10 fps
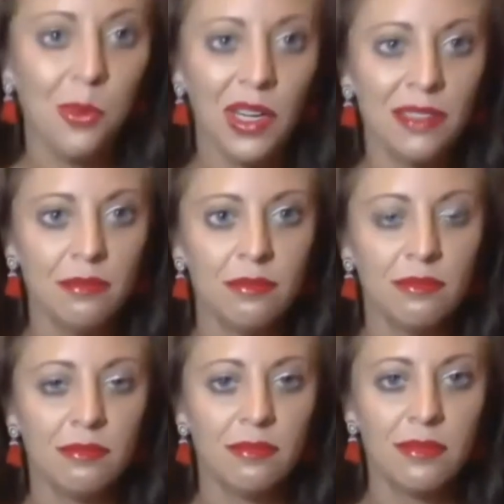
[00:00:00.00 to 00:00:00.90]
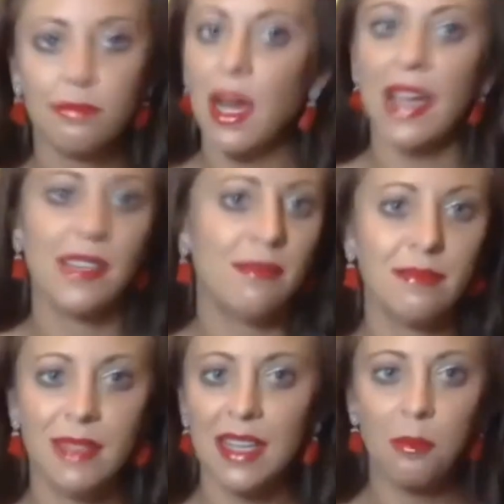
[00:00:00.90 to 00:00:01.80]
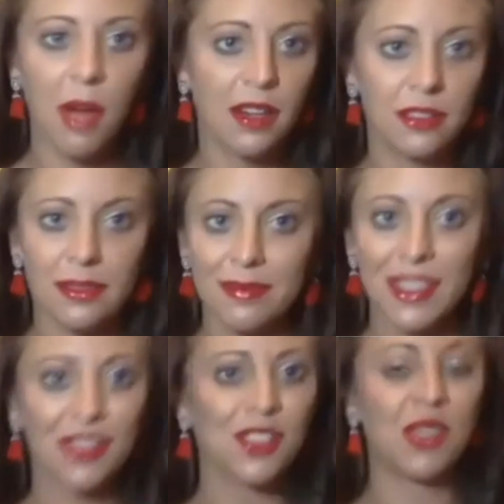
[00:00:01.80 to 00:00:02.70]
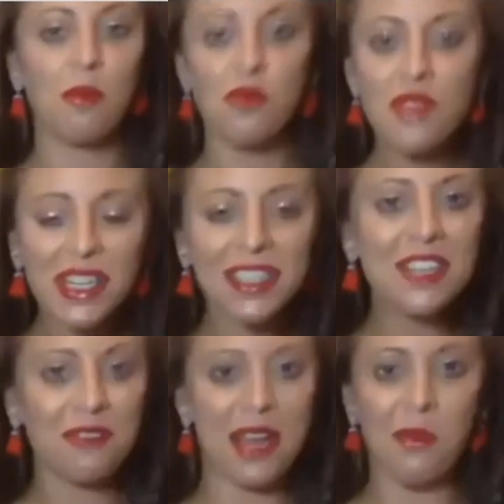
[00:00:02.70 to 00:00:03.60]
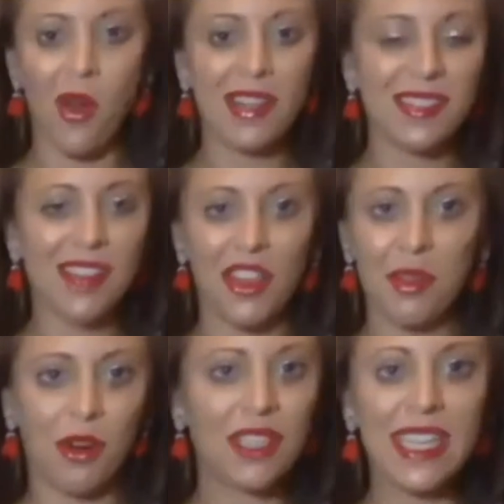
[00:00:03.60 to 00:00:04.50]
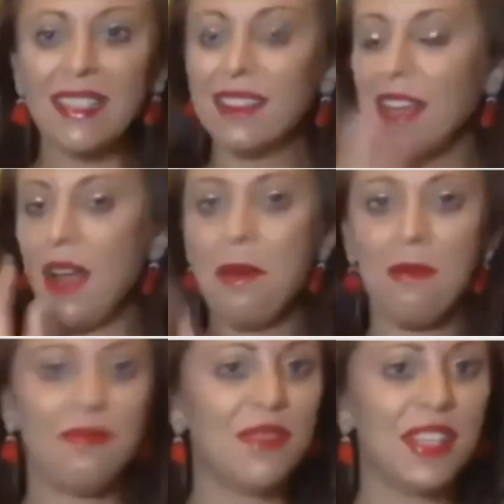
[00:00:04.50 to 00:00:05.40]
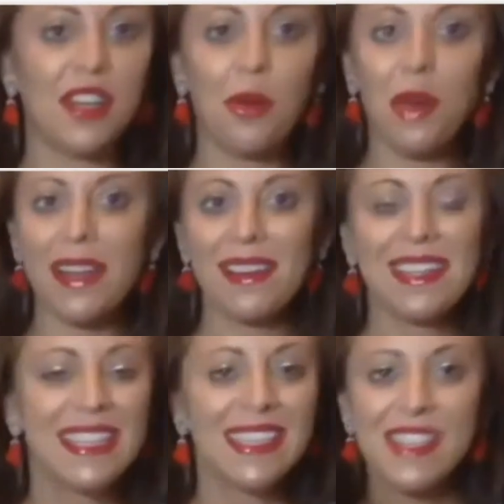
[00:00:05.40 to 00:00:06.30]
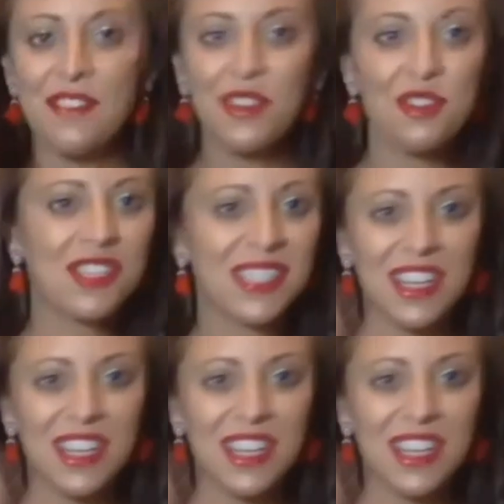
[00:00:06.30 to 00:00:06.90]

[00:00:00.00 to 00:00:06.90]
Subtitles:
1, buy it in a bottle. There are some really great ones on the market, and you know what? Infusions